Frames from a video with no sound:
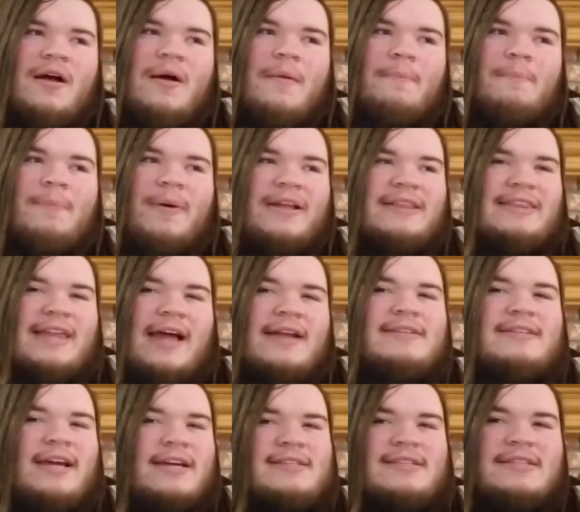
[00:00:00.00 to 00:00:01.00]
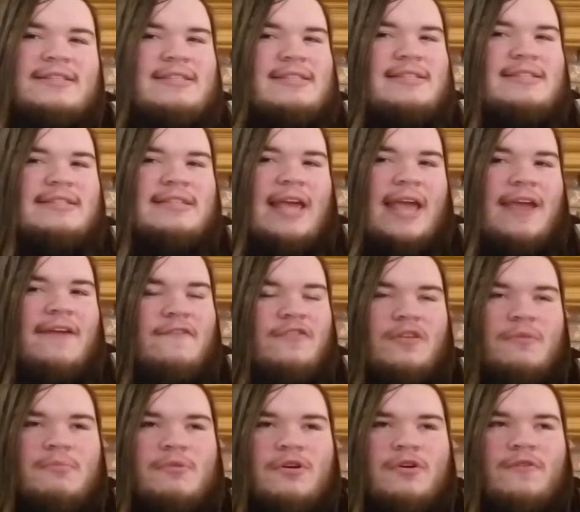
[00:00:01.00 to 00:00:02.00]
But that doesn't save
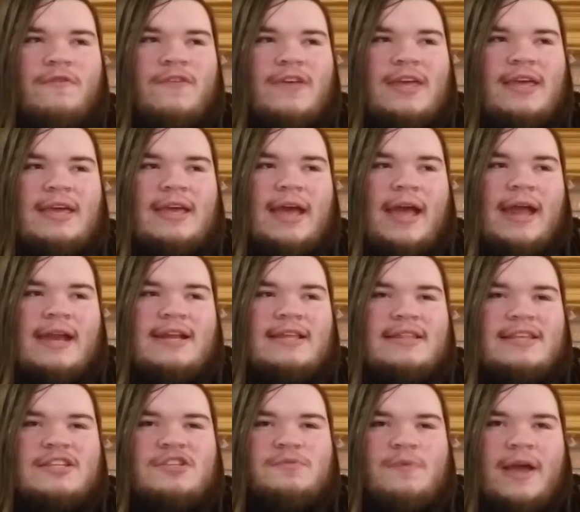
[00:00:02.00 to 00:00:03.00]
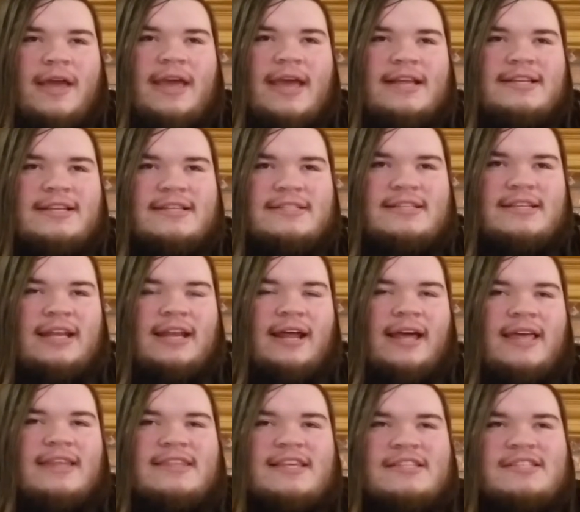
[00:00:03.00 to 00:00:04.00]
the movie, and in this way, the
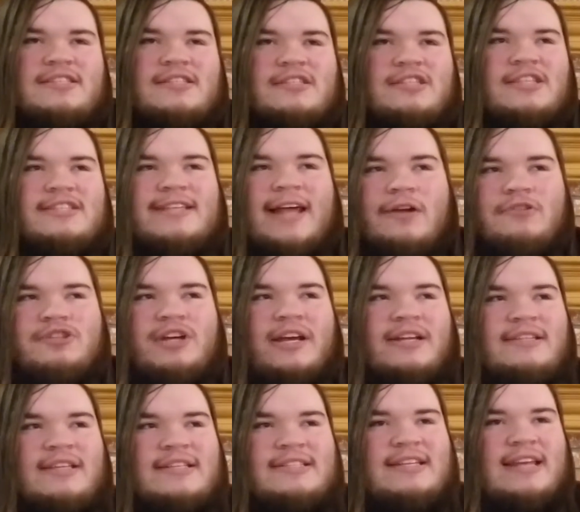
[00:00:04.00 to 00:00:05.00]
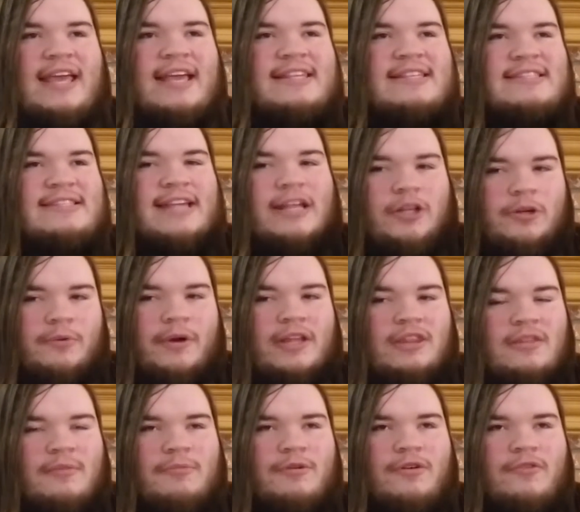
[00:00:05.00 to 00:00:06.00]
soundtrack doesn't
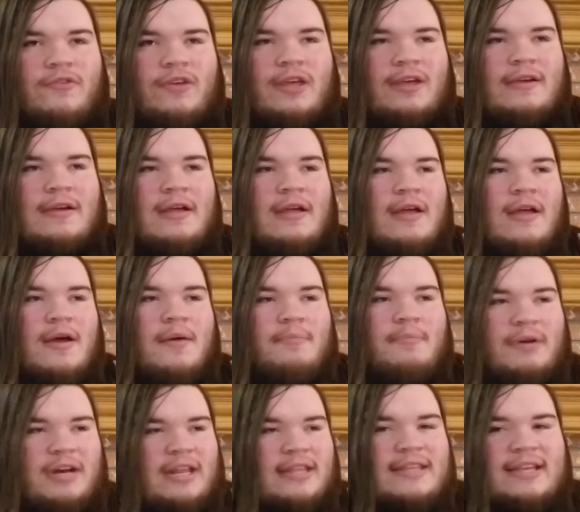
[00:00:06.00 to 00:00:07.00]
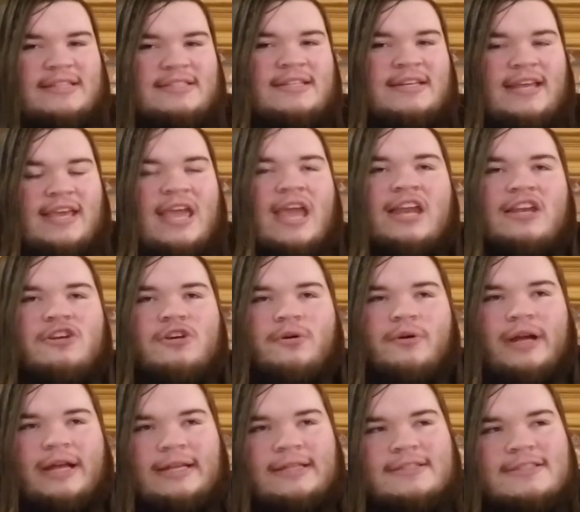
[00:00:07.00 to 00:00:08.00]
accelerate the movie, but it doesn't
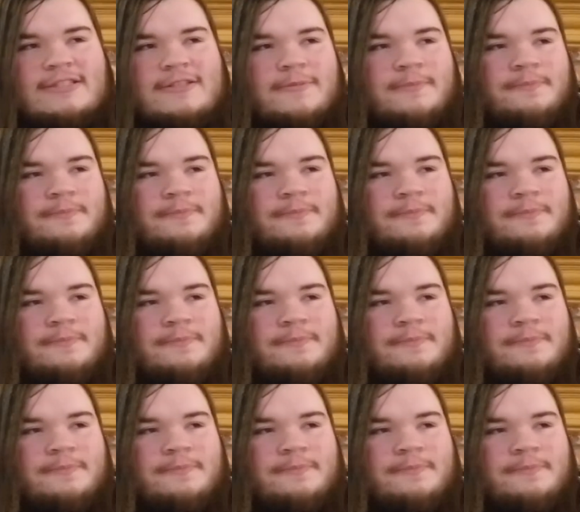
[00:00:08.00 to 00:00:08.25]
hinder it.